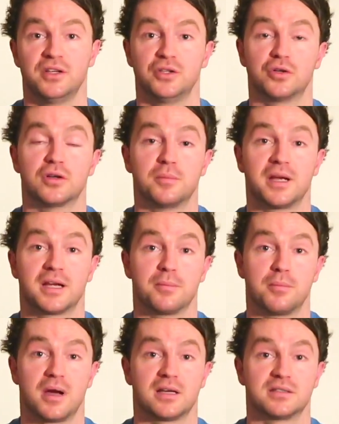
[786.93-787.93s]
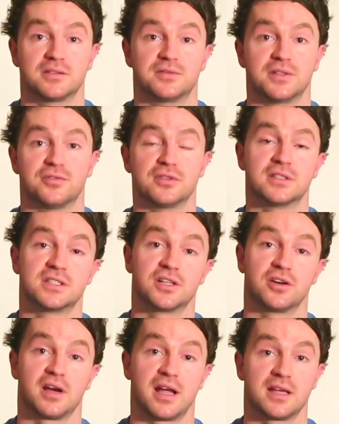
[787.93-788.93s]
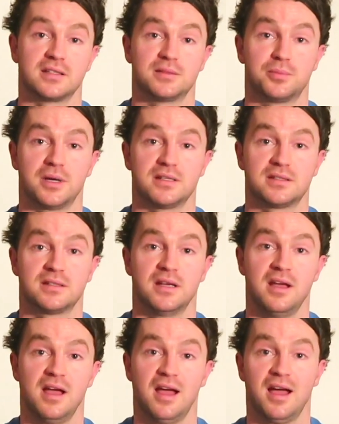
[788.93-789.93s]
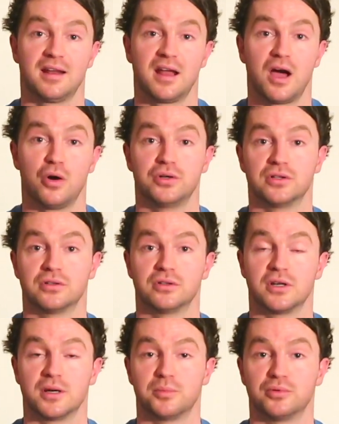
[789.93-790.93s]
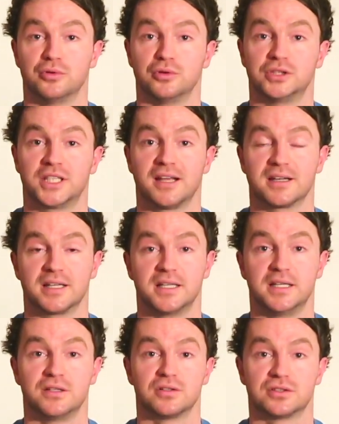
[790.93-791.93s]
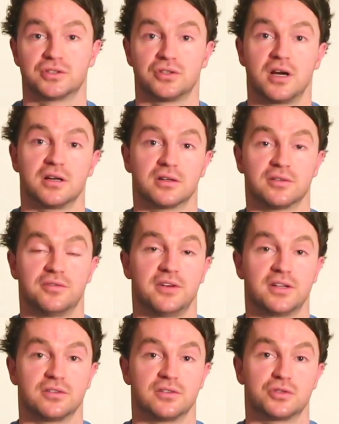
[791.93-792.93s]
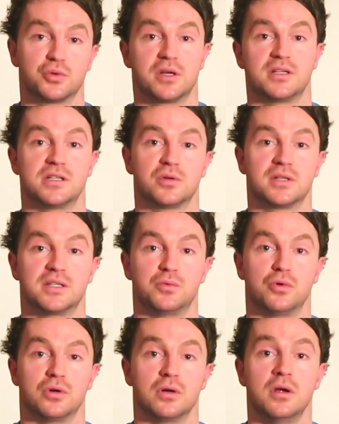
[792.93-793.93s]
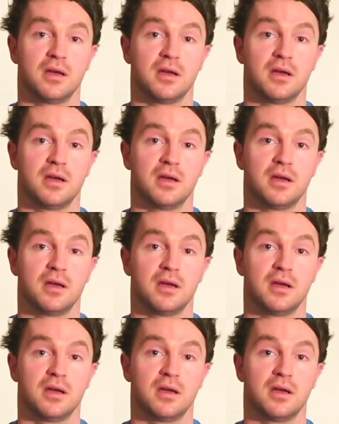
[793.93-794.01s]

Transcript: you could make a massive difference to your headspace and how you're going to approach getting leaner, stronger and fitter in 2021.